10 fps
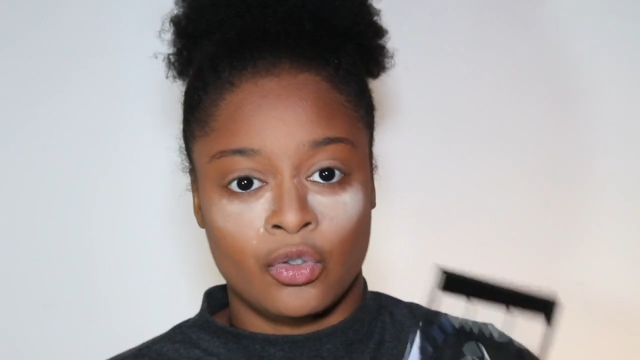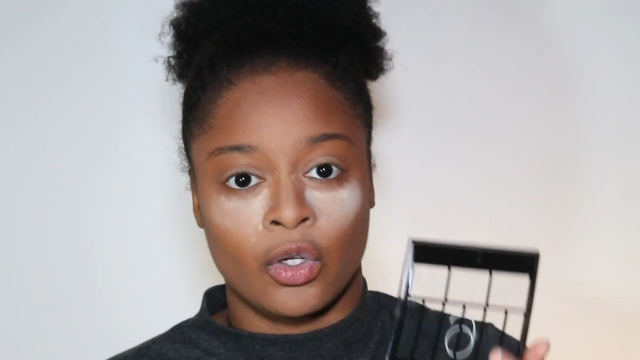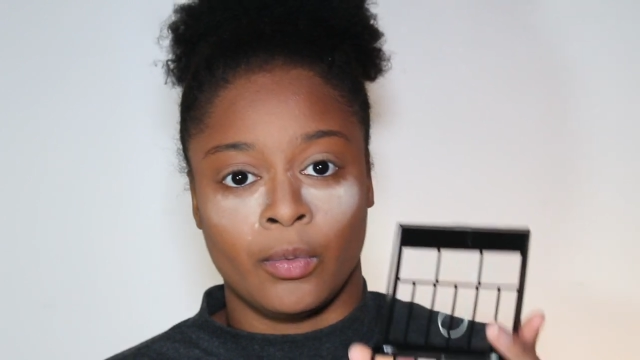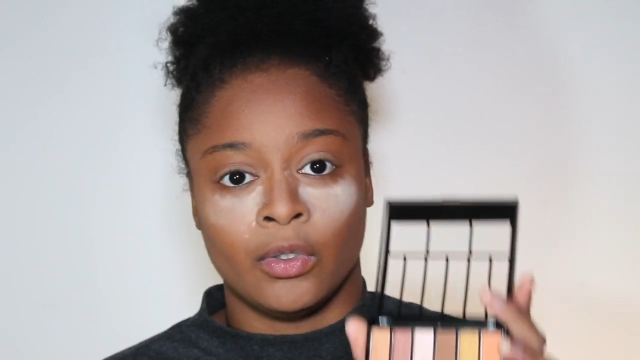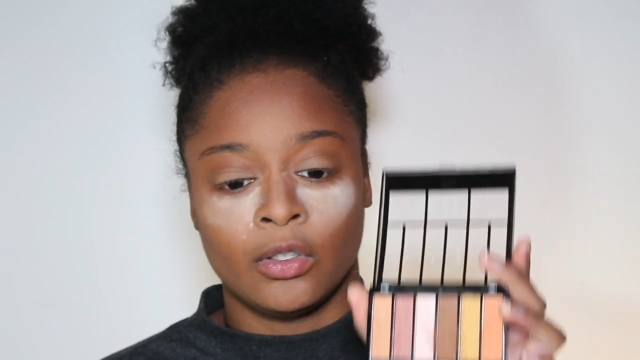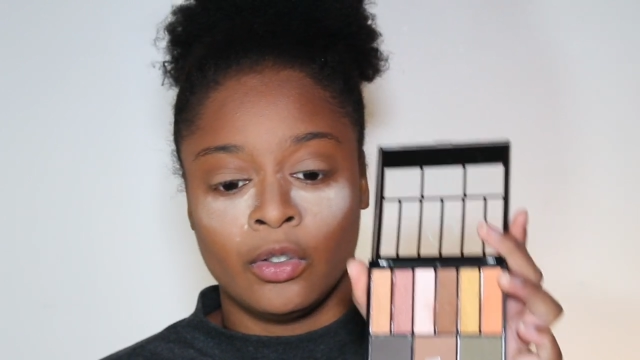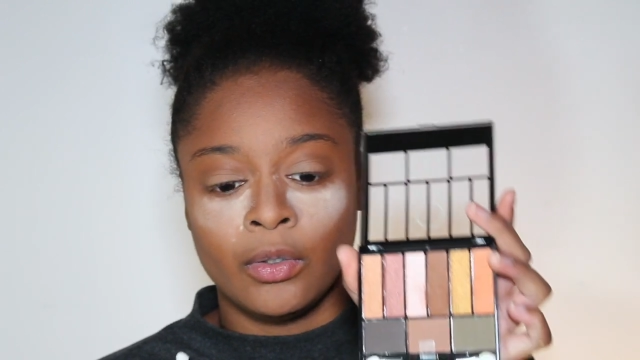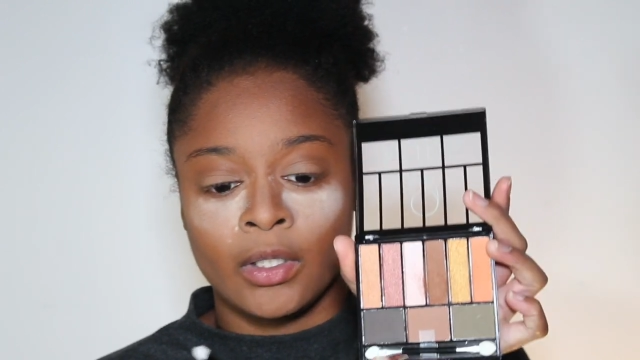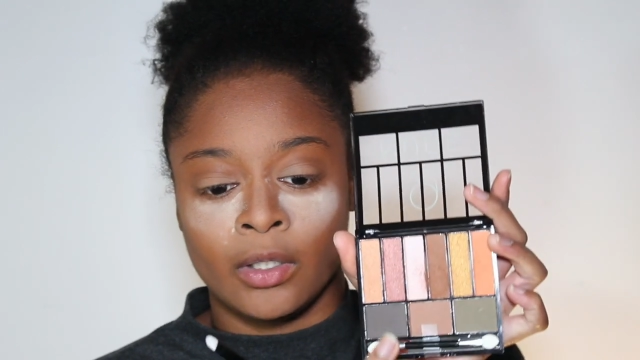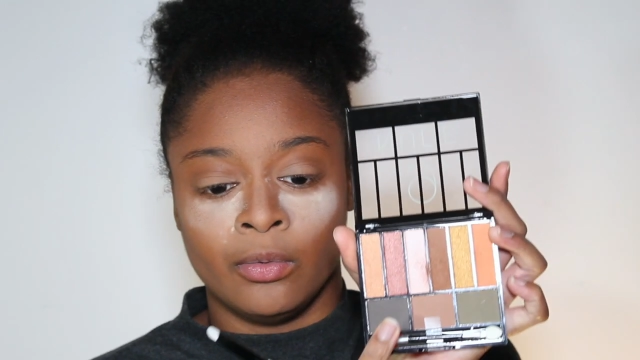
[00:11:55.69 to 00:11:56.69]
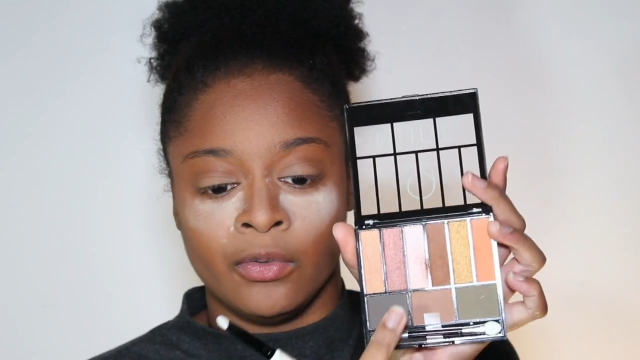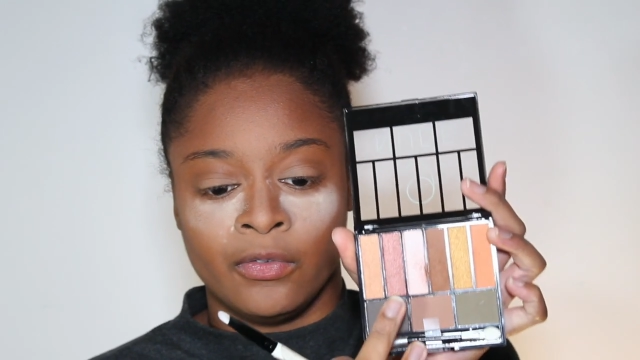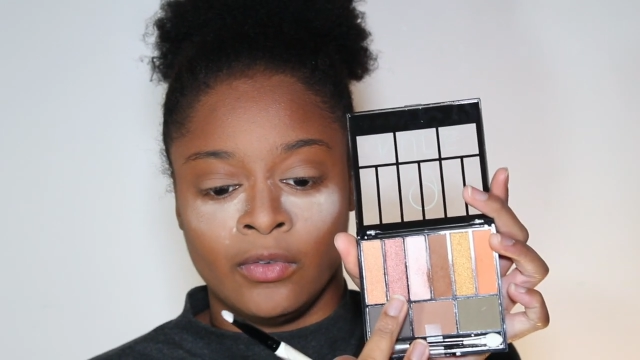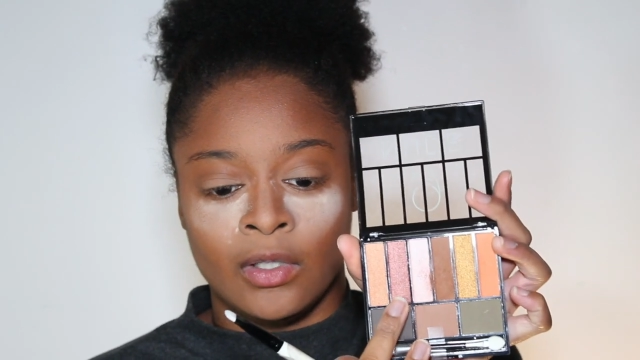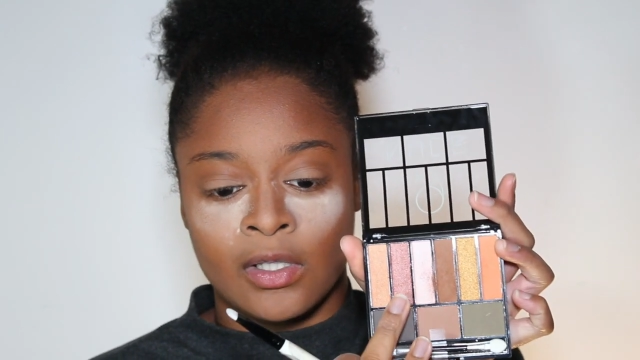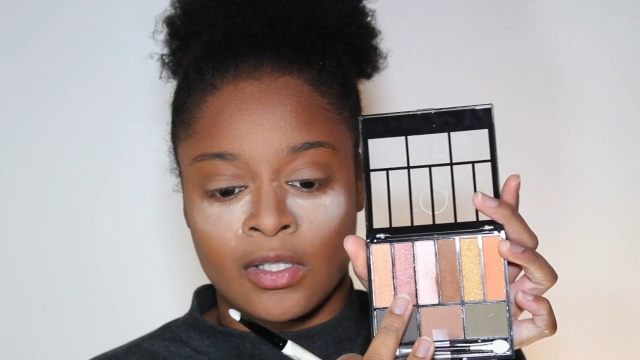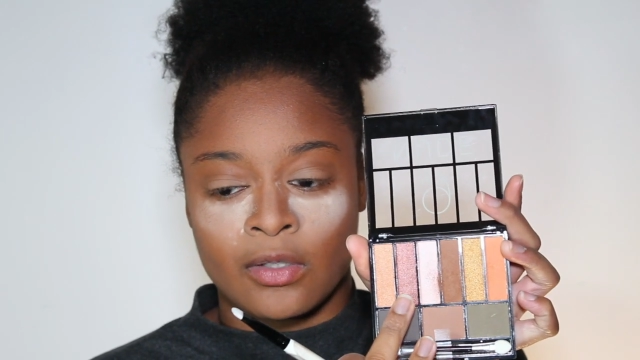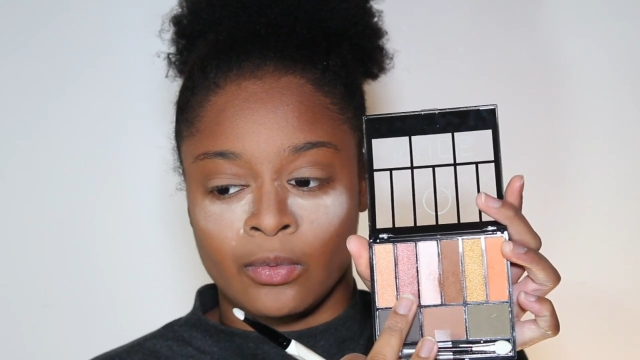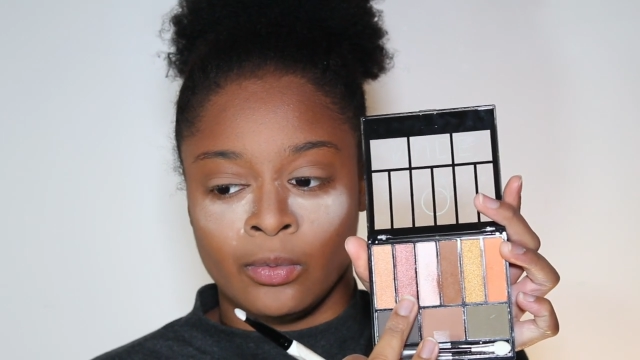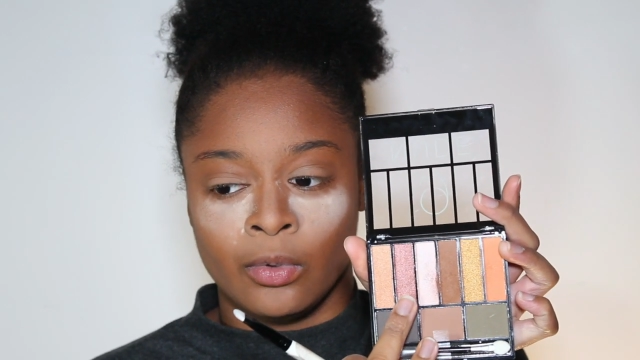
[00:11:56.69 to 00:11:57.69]
So I'm gonna go ahead with
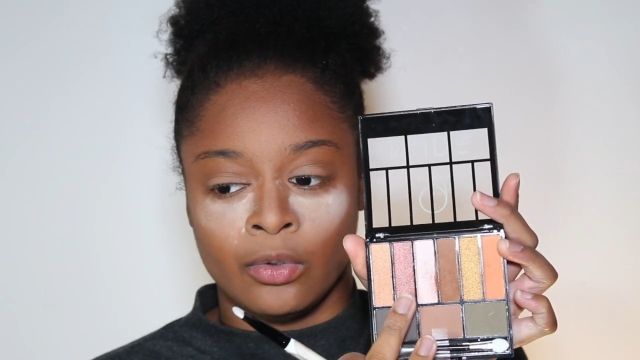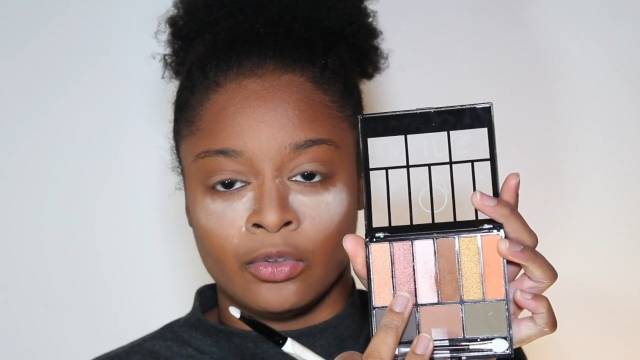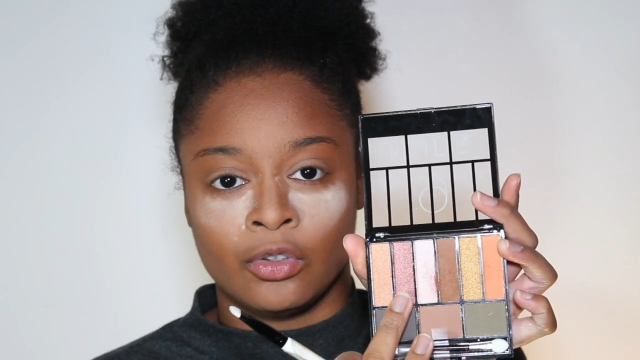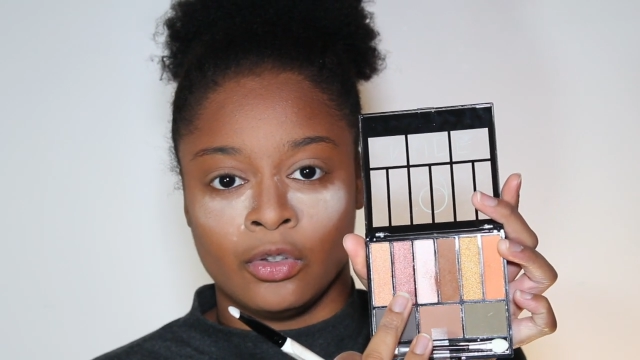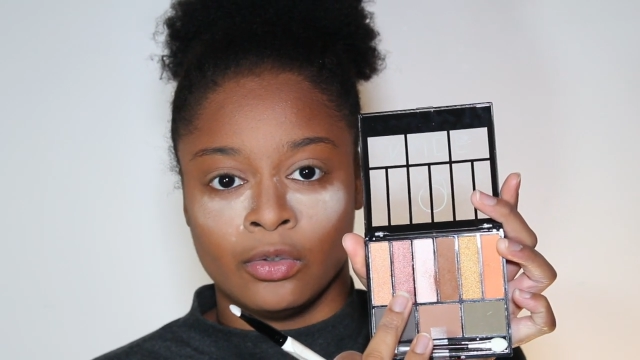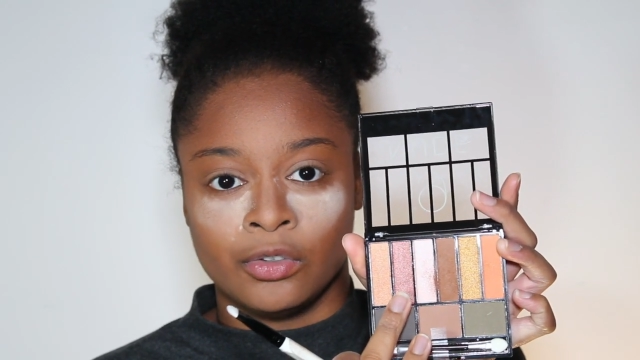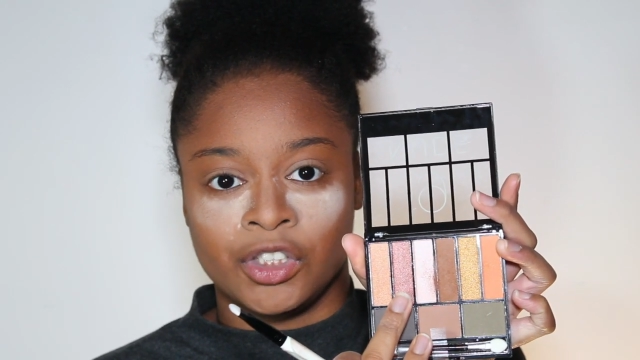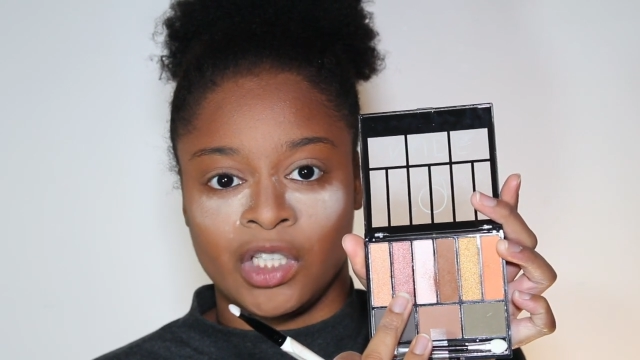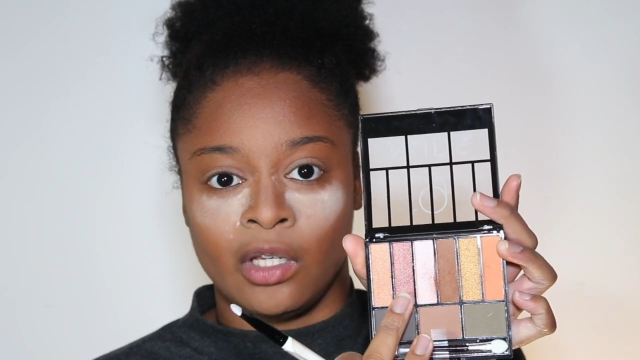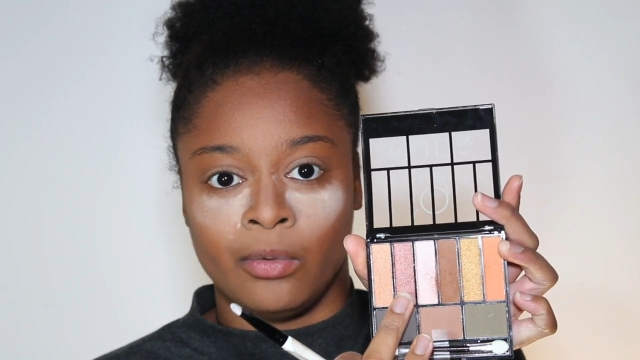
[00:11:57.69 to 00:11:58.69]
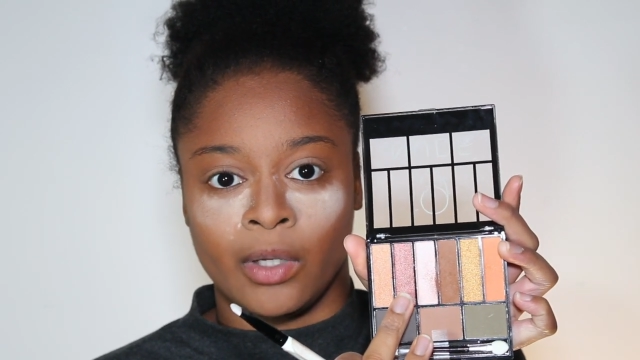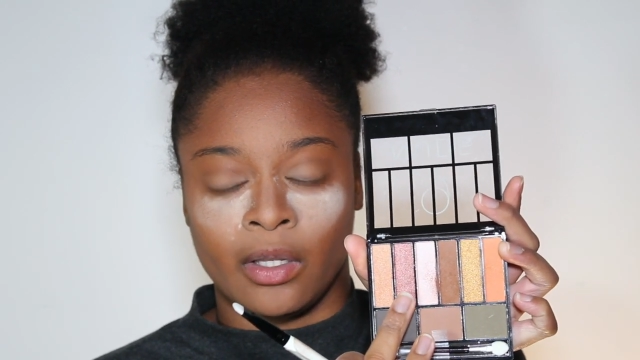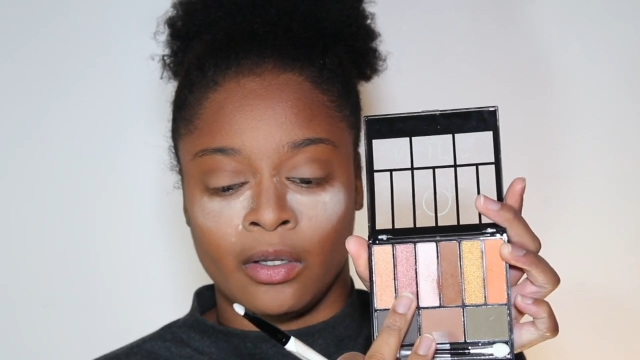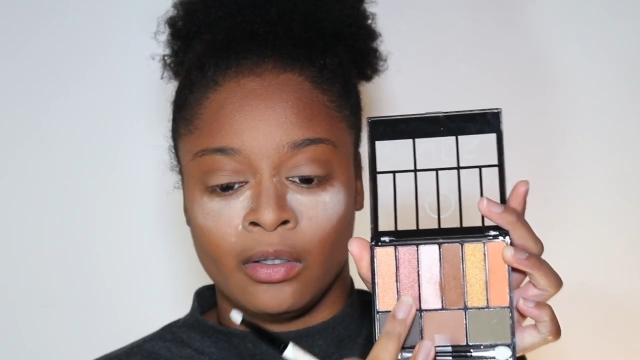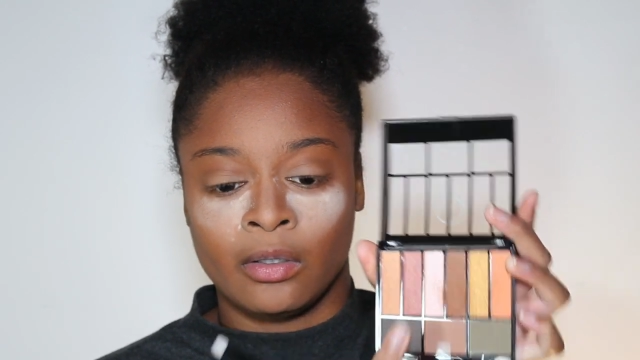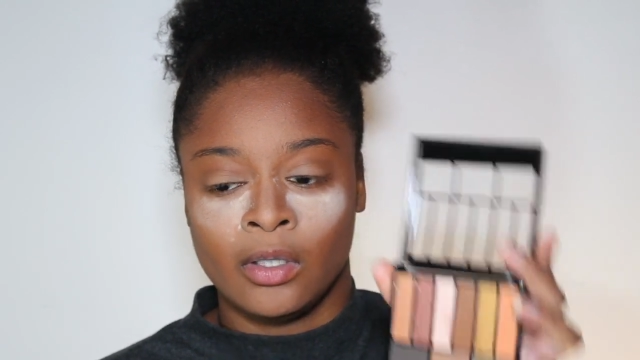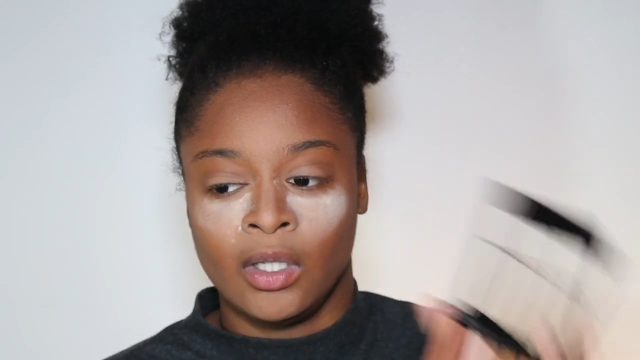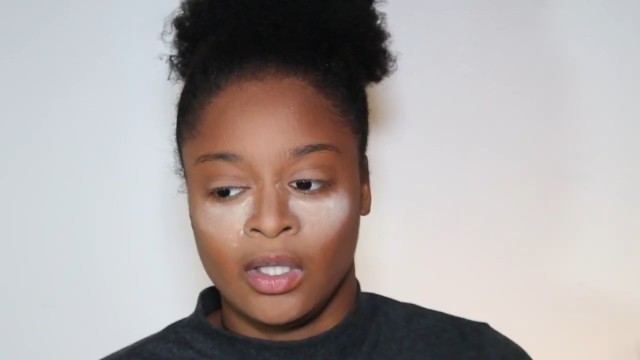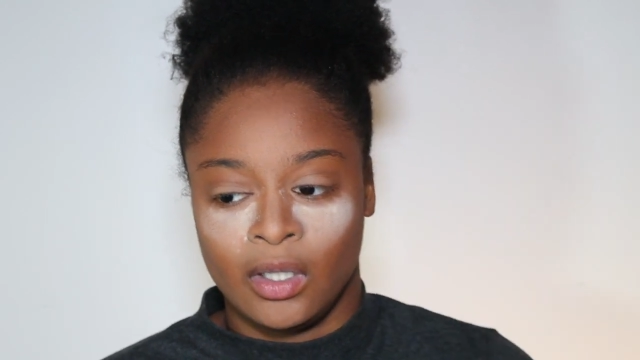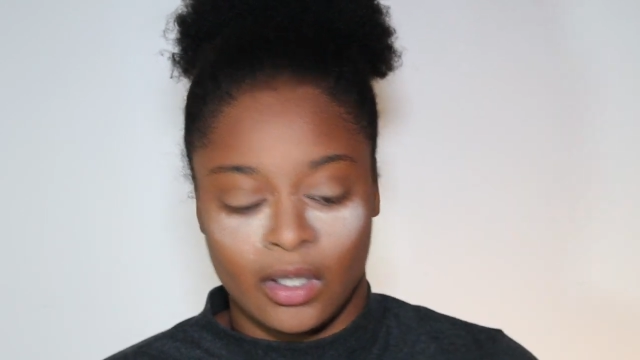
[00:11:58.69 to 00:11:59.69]
this rose gold shade right here.
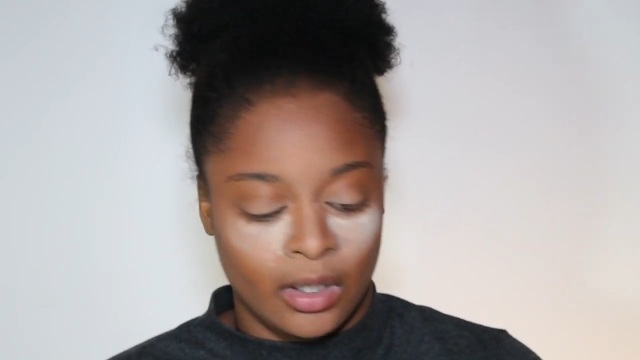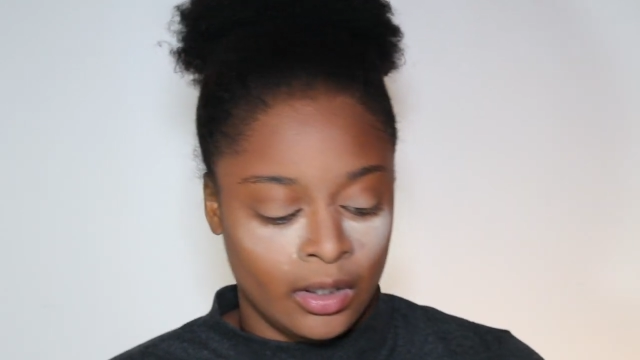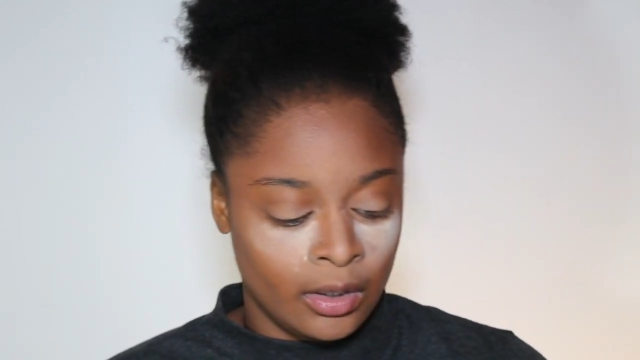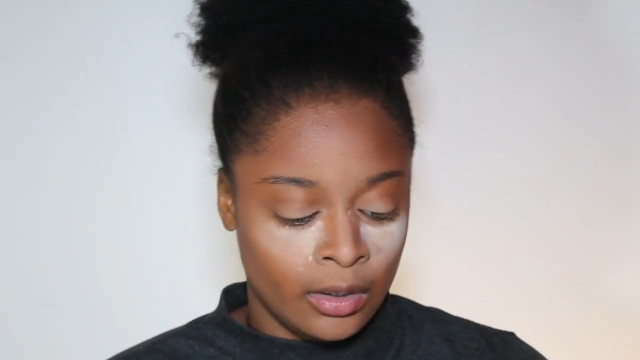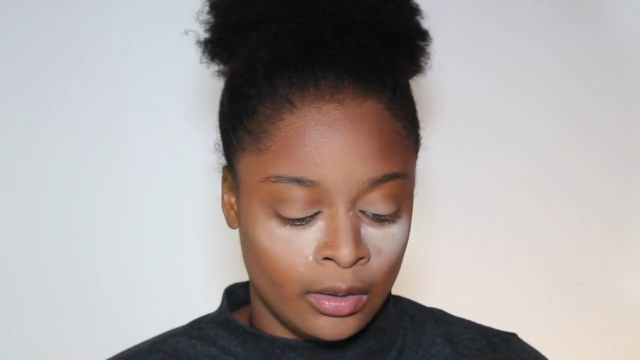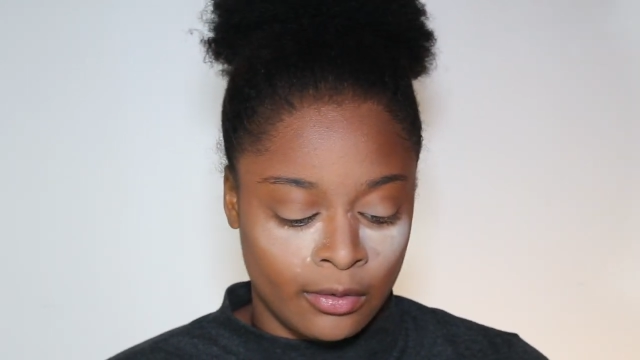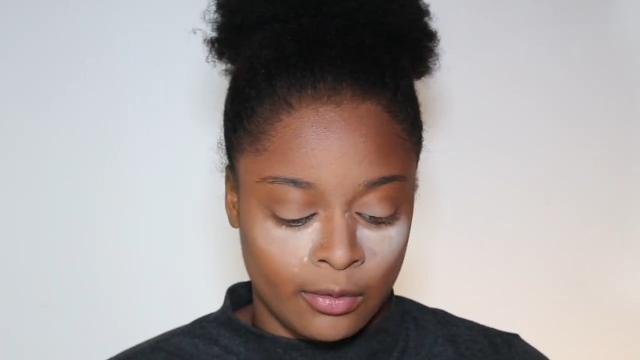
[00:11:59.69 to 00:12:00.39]
And